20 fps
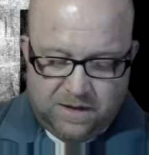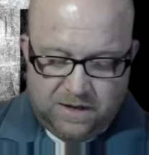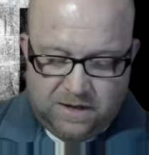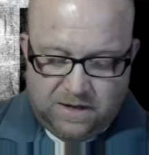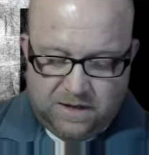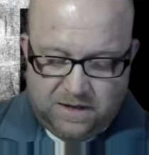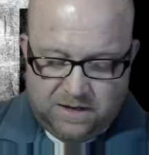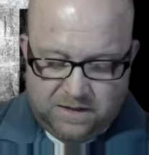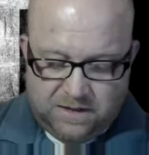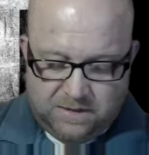Where
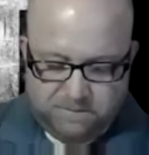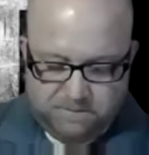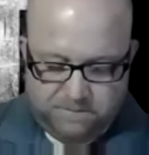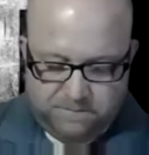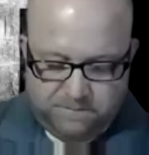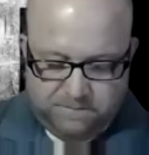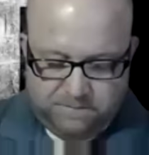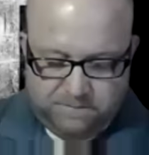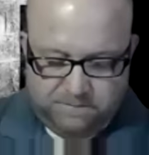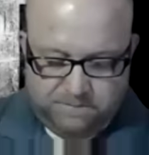are
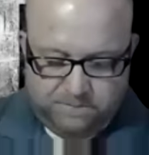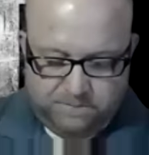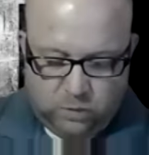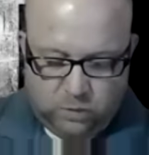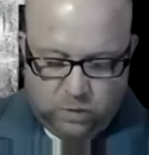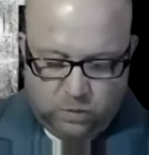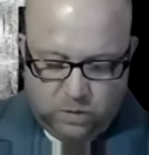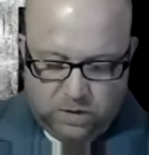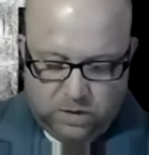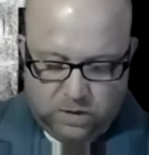
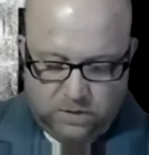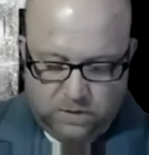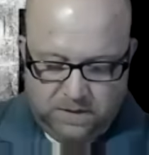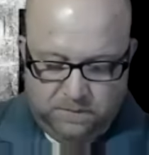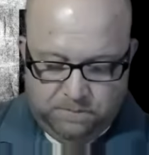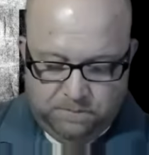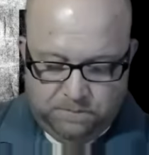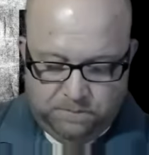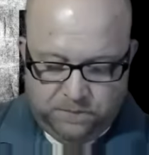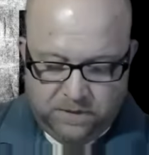we?
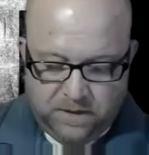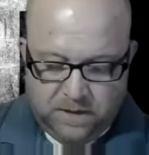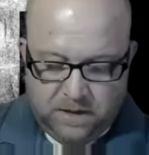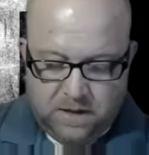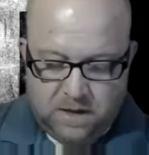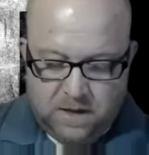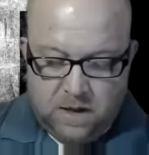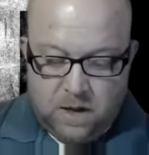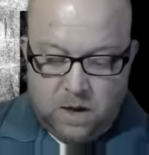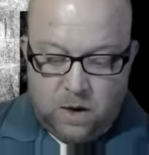
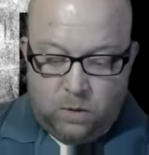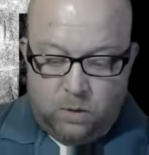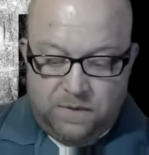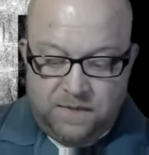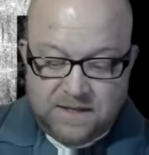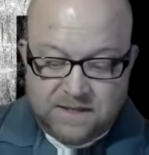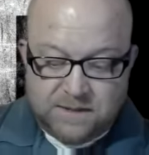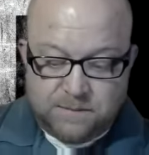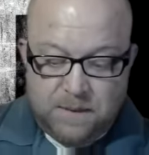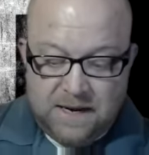When
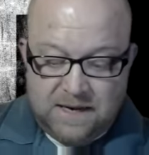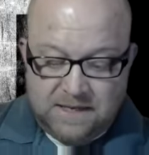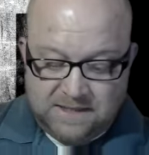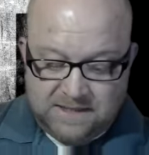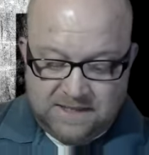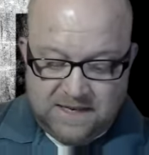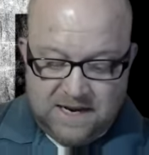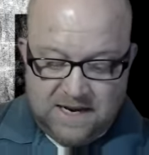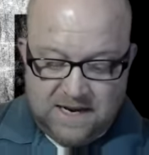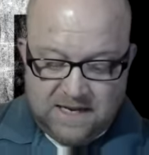this man
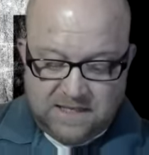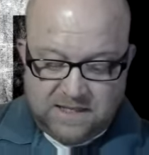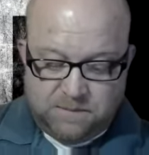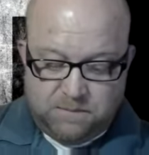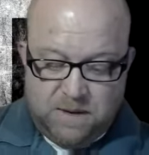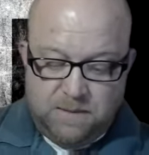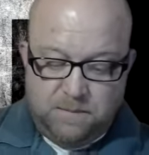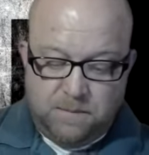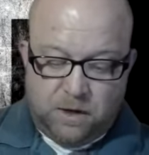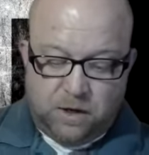says,
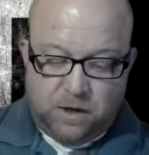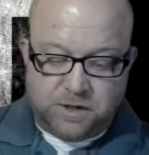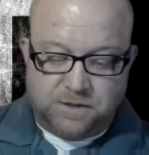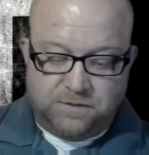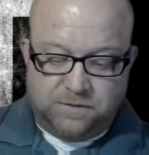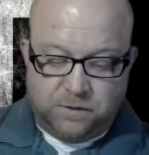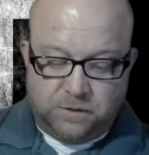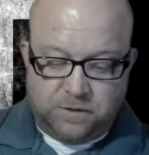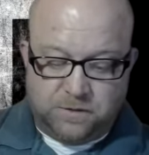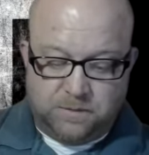"Be
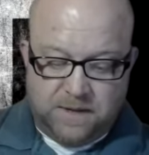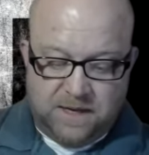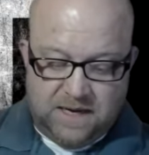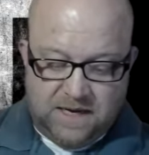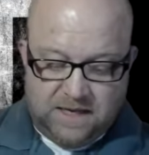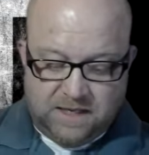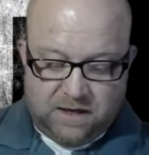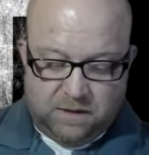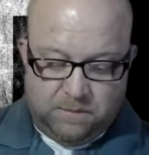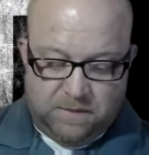merciful to
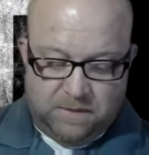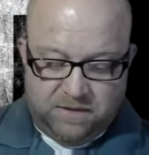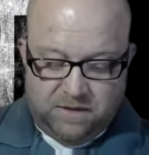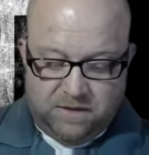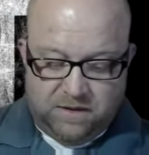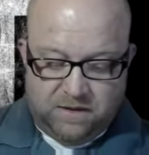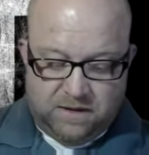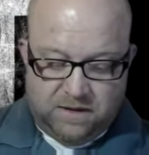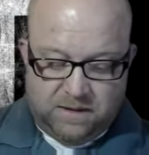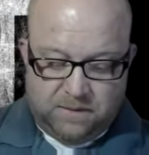me," talking about
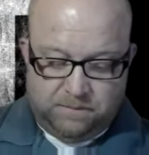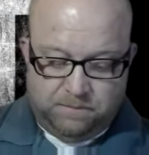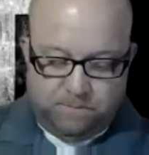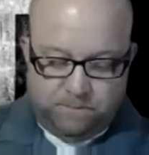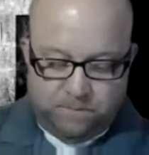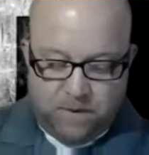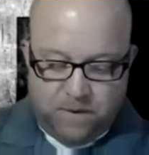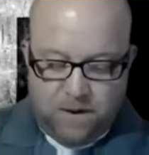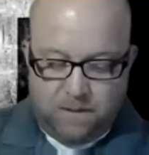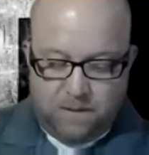the
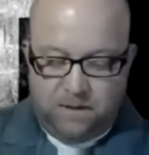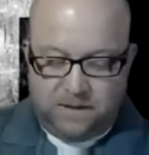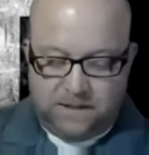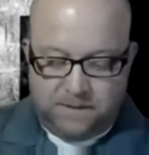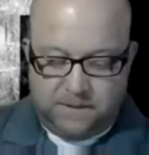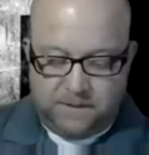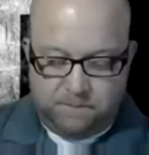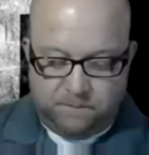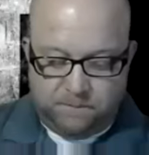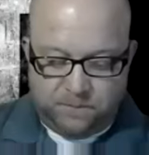
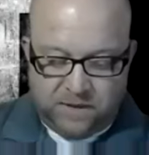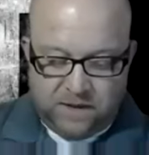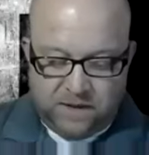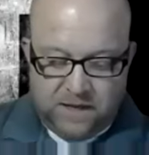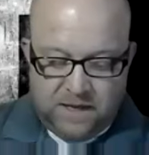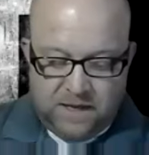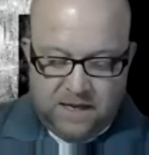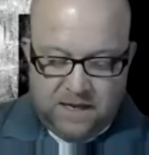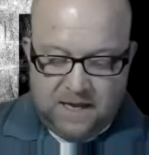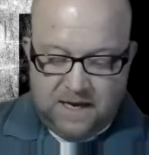publican,
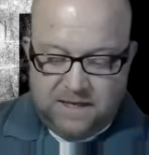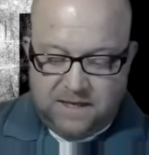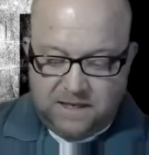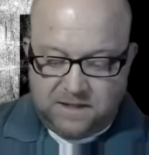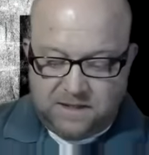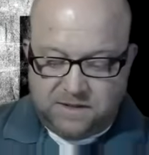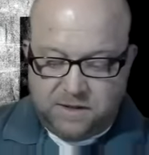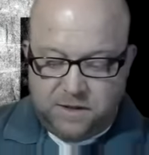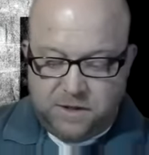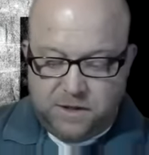he
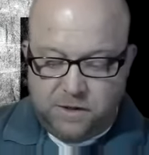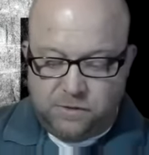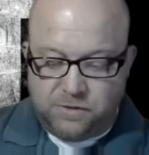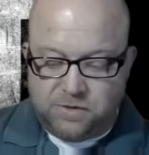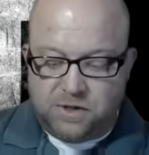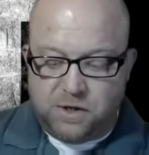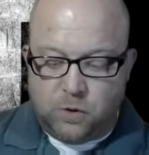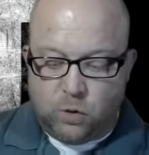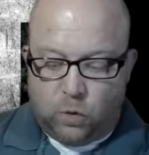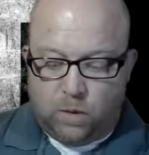doesn't use
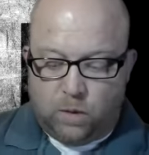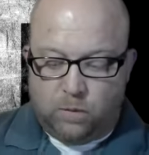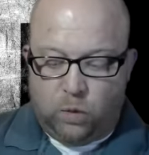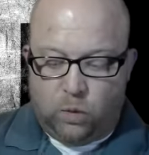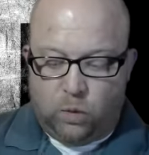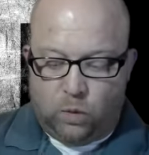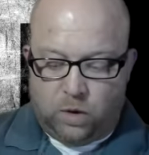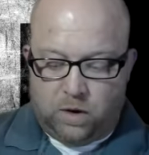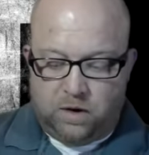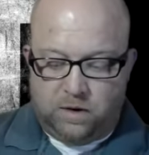the
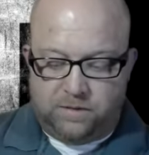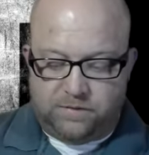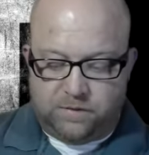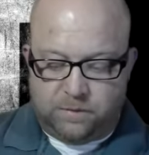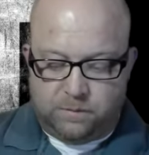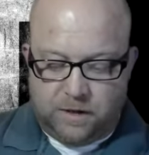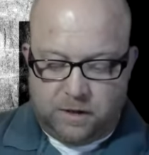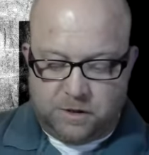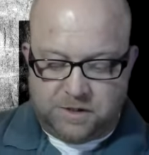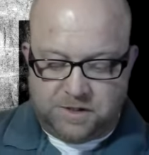normal word
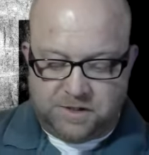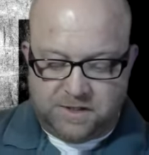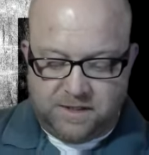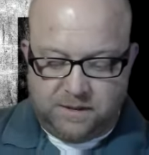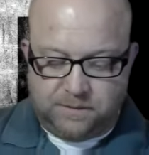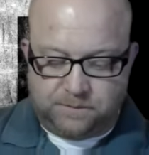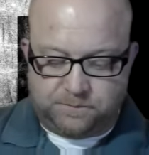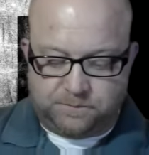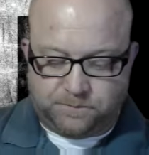for mercy.